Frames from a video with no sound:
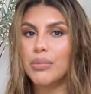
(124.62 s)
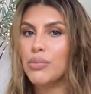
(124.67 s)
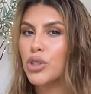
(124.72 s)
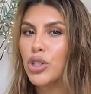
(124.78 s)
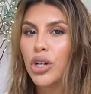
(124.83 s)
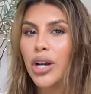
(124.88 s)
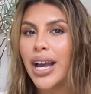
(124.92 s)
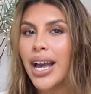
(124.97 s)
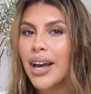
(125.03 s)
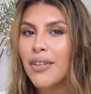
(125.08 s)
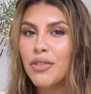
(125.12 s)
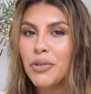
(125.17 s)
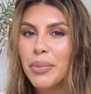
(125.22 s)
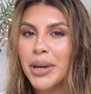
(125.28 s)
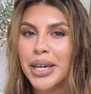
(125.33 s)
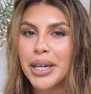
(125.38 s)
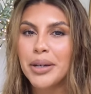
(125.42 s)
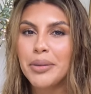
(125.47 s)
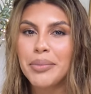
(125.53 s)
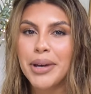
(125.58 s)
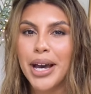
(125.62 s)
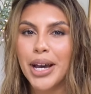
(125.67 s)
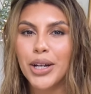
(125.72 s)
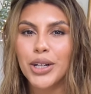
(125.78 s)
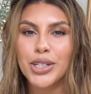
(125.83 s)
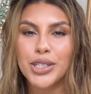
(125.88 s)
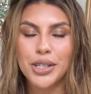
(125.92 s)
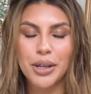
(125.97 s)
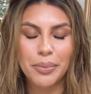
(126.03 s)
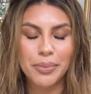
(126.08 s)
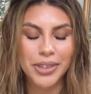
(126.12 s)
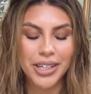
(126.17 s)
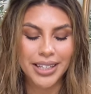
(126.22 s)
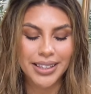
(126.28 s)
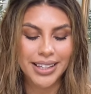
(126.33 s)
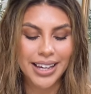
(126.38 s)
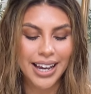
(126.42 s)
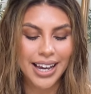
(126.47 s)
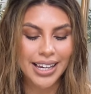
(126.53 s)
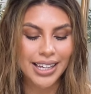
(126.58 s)
I'm sure I have a makeup bag or
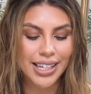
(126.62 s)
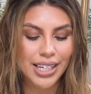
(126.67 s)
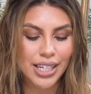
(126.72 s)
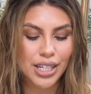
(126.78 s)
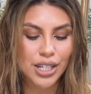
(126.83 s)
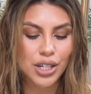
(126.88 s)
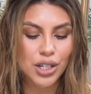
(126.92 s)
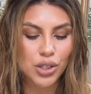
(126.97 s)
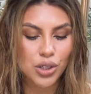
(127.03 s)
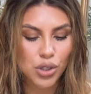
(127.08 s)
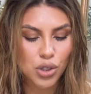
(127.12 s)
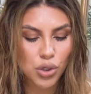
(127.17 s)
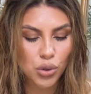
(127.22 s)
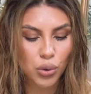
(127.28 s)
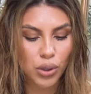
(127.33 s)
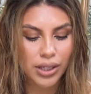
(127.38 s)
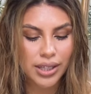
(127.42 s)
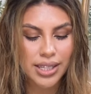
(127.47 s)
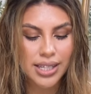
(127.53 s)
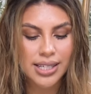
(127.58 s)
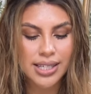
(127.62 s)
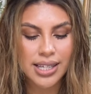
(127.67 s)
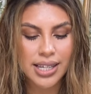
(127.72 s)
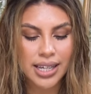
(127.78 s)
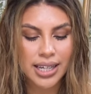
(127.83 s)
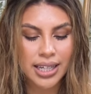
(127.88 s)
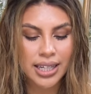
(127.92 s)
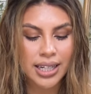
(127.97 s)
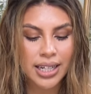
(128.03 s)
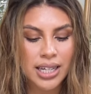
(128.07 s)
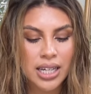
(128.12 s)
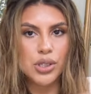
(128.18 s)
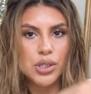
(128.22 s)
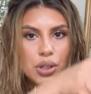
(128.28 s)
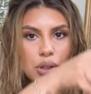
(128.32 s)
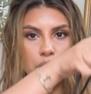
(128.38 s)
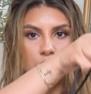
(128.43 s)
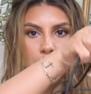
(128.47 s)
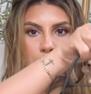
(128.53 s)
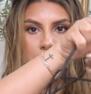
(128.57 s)
something that I can store this in.
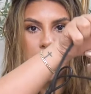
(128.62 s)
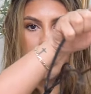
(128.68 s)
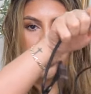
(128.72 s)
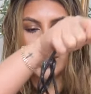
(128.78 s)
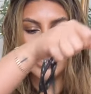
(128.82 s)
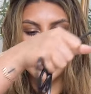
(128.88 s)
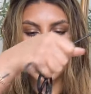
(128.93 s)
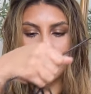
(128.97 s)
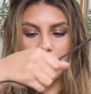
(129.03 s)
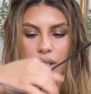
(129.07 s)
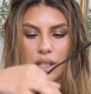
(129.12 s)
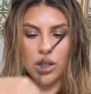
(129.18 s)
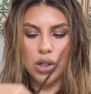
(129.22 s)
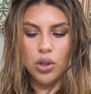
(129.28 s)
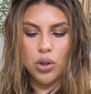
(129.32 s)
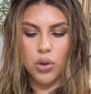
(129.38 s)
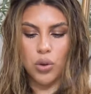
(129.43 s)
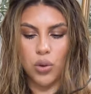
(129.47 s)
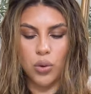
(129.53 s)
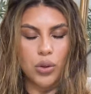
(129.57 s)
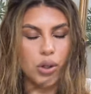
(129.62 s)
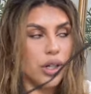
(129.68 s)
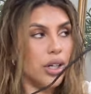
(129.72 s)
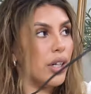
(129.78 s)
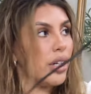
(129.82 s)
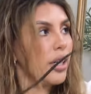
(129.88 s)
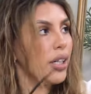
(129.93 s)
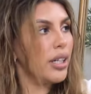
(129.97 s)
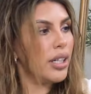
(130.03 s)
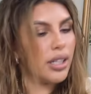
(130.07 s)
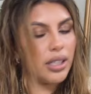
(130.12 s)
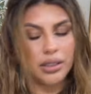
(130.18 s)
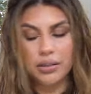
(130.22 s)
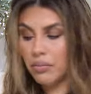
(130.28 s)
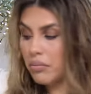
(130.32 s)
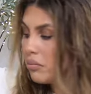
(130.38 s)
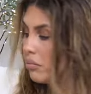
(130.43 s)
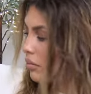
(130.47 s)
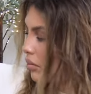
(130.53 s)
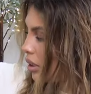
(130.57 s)
So here is the cord.
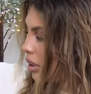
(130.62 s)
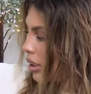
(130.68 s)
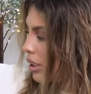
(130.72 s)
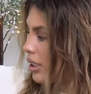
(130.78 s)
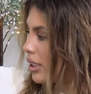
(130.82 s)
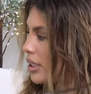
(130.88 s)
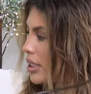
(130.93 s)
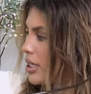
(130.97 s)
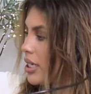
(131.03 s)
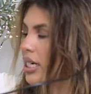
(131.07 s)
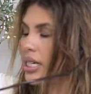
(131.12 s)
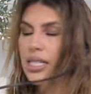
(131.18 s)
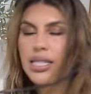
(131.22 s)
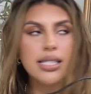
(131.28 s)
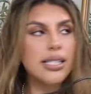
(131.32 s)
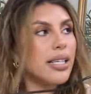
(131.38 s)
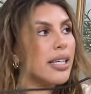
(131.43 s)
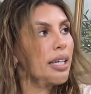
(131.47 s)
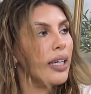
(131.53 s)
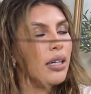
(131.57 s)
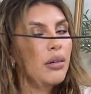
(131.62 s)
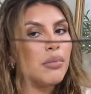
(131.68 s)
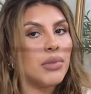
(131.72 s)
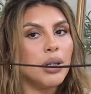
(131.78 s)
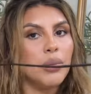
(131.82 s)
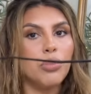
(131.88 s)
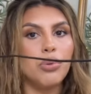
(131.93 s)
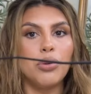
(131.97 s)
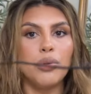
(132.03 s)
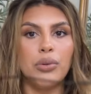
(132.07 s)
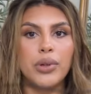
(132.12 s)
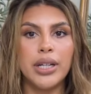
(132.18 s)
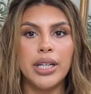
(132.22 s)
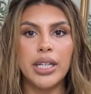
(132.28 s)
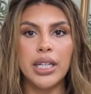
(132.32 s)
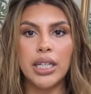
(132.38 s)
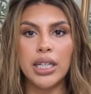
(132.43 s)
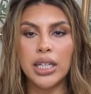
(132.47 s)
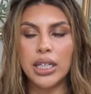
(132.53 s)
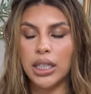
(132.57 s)
It does seem
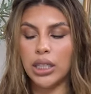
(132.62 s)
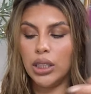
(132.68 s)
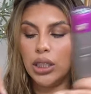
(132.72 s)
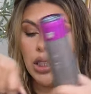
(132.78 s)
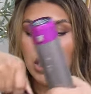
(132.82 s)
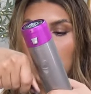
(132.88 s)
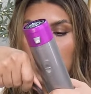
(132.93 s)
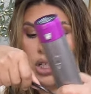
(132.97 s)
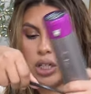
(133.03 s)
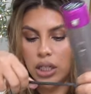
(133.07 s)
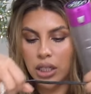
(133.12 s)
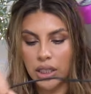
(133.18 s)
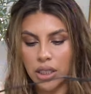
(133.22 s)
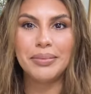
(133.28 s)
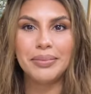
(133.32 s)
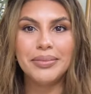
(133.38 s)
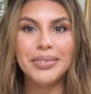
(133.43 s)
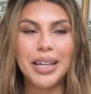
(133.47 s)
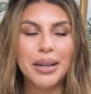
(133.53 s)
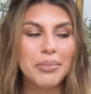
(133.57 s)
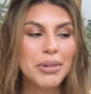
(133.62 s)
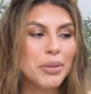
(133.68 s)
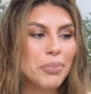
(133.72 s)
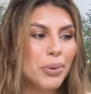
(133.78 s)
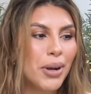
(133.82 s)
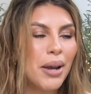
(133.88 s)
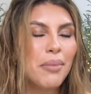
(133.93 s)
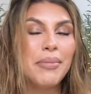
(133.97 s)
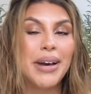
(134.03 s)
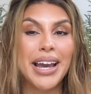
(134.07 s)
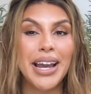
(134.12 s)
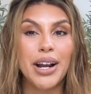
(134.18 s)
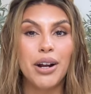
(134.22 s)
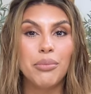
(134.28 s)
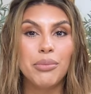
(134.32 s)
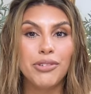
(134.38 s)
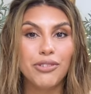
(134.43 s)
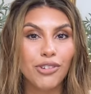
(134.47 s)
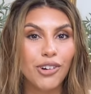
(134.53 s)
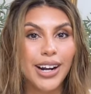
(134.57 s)
pretty long. Let me prep my hair
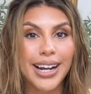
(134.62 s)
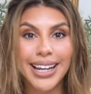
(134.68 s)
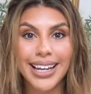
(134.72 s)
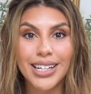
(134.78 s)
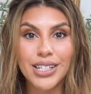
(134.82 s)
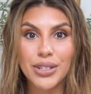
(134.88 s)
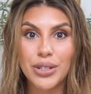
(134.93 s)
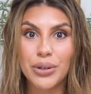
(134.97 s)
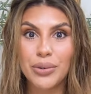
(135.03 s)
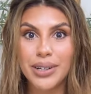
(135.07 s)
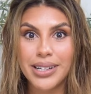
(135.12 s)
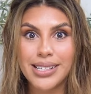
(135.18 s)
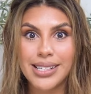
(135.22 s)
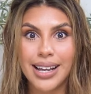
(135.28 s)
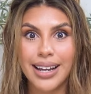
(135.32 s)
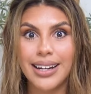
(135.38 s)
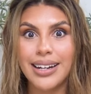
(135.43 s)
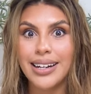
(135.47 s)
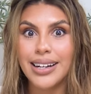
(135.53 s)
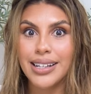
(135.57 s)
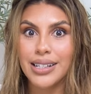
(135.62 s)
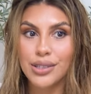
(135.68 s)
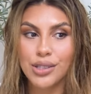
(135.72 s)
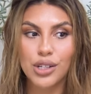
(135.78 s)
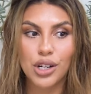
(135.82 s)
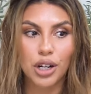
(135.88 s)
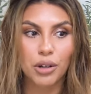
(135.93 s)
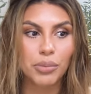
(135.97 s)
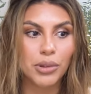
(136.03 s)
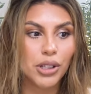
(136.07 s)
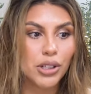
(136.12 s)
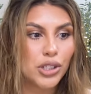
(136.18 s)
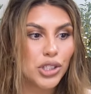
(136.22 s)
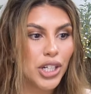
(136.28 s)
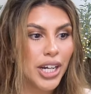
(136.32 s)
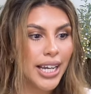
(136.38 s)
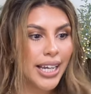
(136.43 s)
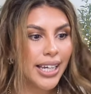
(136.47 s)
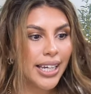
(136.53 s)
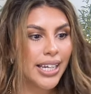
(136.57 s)
before I get too excited and start blow
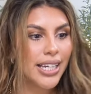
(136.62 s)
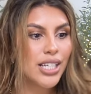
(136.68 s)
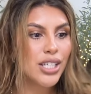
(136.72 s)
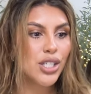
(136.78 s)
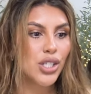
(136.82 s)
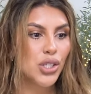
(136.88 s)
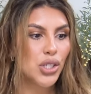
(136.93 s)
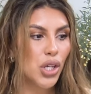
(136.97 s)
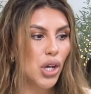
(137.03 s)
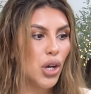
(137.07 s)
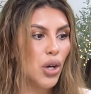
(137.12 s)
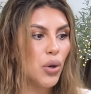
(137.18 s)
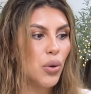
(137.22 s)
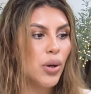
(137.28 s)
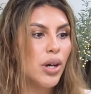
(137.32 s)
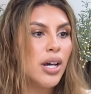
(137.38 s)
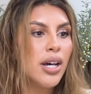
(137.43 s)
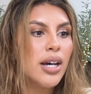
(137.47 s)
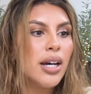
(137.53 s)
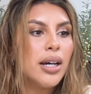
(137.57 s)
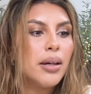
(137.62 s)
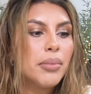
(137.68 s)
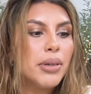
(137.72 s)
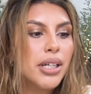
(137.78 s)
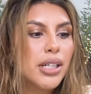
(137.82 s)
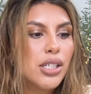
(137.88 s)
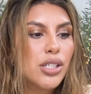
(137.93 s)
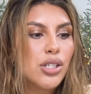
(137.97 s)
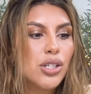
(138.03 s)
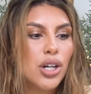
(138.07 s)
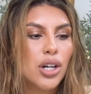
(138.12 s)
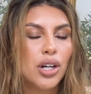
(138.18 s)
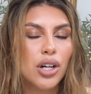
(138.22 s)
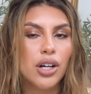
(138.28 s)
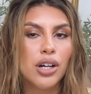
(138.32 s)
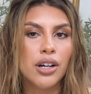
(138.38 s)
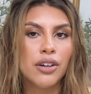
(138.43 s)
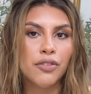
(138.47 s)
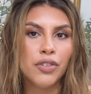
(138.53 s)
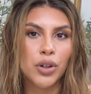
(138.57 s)
drying it. So I'm gonna start
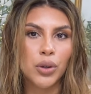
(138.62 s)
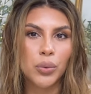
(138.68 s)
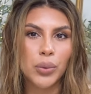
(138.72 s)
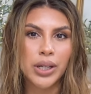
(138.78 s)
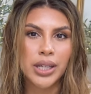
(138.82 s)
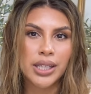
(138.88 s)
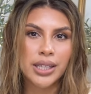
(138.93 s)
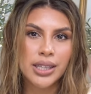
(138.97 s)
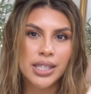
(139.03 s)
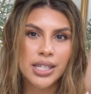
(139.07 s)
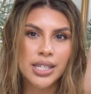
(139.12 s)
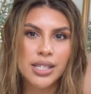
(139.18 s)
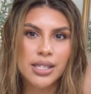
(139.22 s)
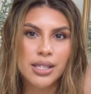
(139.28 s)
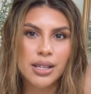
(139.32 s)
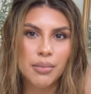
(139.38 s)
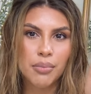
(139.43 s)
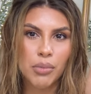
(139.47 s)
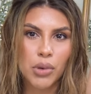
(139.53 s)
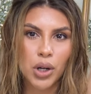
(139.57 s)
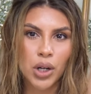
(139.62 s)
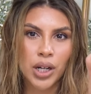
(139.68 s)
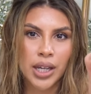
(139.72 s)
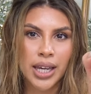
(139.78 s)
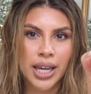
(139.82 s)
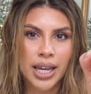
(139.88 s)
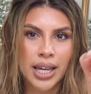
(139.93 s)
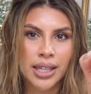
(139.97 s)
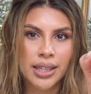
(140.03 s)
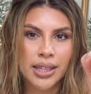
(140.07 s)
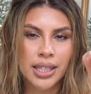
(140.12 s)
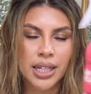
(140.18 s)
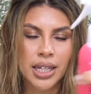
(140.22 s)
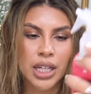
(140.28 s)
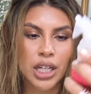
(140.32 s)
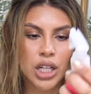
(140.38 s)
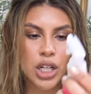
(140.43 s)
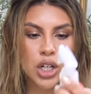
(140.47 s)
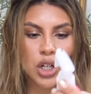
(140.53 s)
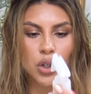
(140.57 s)
off with this Marc
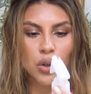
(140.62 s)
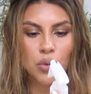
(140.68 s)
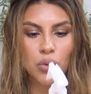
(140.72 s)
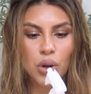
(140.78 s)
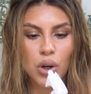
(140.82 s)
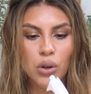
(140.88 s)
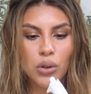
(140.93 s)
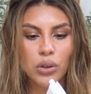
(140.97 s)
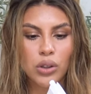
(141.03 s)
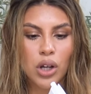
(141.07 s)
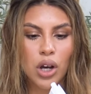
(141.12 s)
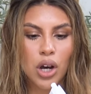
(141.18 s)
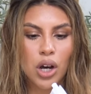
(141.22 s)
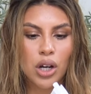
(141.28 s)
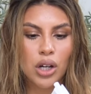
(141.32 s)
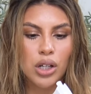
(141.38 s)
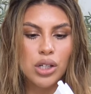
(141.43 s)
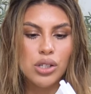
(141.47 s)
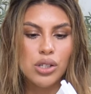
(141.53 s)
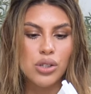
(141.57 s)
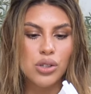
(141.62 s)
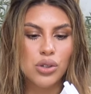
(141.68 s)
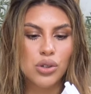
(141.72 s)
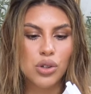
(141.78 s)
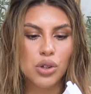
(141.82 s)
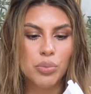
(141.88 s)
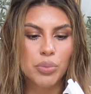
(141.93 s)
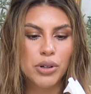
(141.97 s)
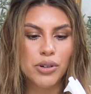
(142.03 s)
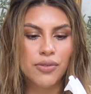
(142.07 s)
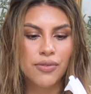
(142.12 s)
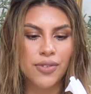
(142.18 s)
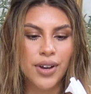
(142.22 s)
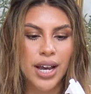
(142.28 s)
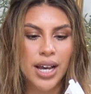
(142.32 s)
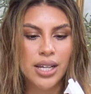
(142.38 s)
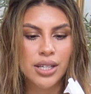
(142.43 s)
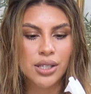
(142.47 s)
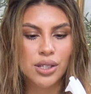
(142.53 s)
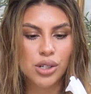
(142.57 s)
Anthony Grow Long Super
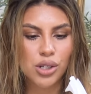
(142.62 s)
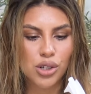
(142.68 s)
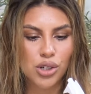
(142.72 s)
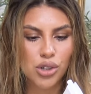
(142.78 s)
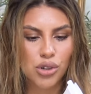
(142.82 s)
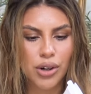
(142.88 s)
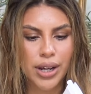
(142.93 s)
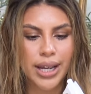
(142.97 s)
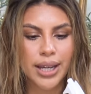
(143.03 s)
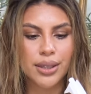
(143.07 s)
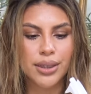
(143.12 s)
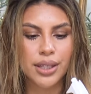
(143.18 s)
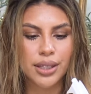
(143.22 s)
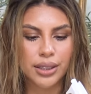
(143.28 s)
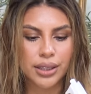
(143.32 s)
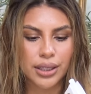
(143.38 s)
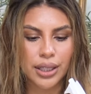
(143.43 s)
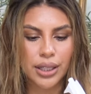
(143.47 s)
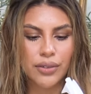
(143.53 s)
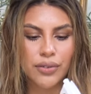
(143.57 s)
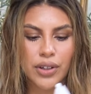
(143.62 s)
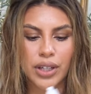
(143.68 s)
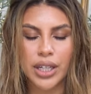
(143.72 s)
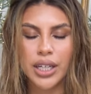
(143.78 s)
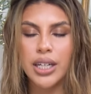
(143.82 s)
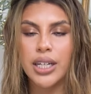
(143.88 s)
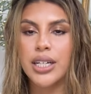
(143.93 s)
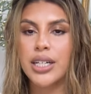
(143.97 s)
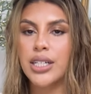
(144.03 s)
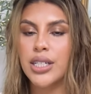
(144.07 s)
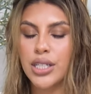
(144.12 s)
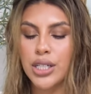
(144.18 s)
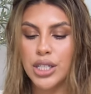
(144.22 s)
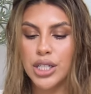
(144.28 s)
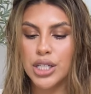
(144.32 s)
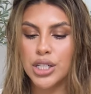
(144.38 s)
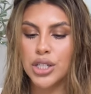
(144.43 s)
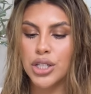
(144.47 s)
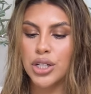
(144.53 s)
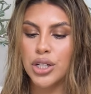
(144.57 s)
Fast Strength Leave-In
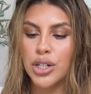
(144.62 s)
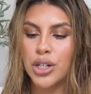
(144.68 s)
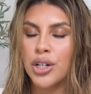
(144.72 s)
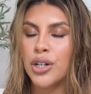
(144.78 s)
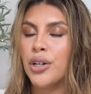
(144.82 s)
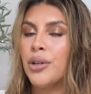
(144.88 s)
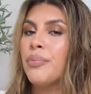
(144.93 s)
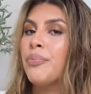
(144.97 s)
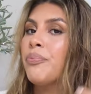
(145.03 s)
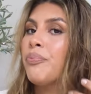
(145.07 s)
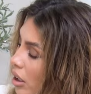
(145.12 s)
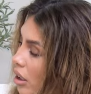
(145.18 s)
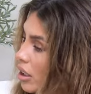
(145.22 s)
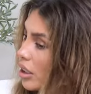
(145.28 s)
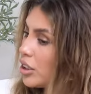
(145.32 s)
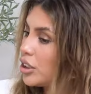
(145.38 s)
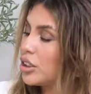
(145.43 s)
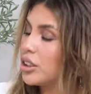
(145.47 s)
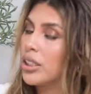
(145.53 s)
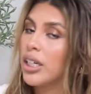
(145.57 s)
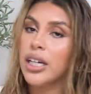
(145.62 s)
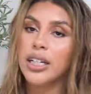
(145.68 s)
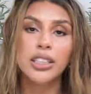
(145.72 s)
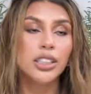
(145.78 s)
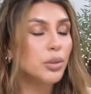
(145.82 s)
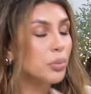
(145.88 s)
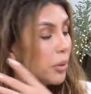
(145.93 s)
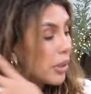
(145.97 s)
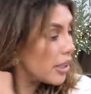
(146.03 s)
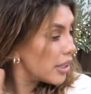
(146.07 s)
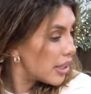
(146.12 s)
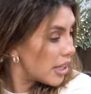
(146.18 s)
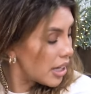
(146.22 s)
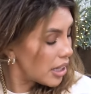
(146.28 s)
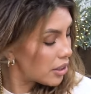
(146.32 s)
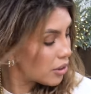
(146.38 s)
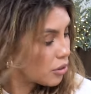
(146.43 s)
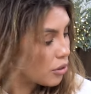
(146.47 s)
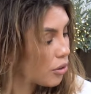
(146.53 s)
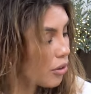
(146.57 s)
Conditioner. I just kind of spray
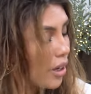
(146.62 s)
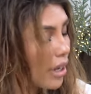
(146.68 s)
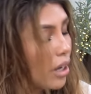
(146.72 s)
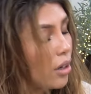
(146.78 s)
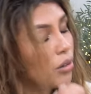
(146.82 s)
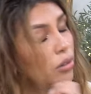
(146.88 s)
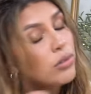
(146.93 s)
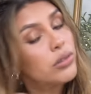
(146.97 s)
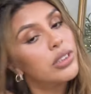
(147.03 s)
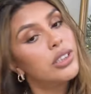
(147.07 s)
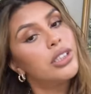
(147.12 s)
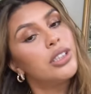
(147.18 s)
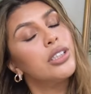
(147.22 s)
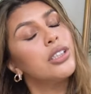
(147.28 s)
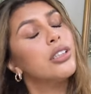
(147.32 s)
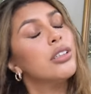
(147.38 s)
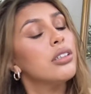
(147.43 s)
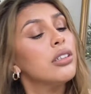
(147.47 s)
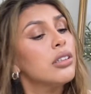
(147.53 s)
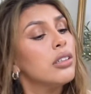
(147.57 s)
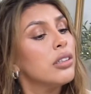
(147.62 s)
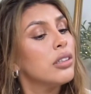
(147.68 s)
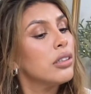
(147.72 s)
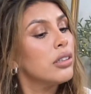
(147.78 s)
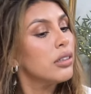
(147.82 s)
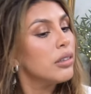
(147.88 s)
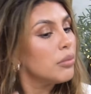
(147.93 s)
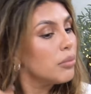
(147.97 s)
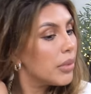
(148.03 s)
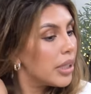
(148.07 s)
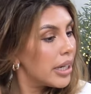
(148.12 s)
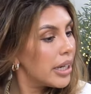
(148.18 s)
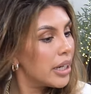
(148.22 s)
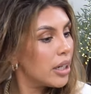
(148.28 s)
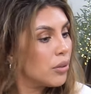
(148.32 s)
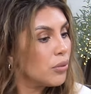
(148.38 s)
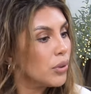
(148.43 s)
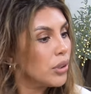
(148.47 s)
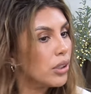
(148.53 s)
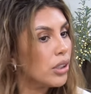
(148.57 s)
that throughout my
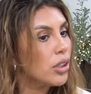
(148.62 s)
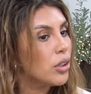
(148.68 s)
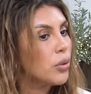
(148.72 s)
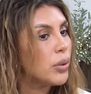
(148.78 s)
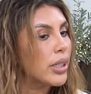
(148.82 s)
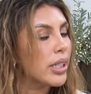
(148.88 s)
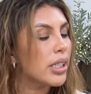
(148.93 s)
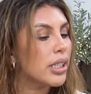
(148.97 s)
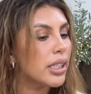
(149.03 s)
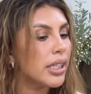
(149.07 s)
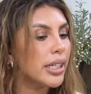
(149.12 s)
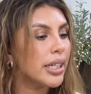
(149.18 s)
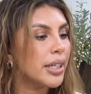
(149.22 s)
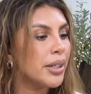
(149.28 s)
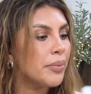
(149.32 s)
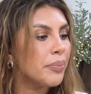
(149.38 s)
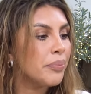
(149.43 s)
hair really quickly.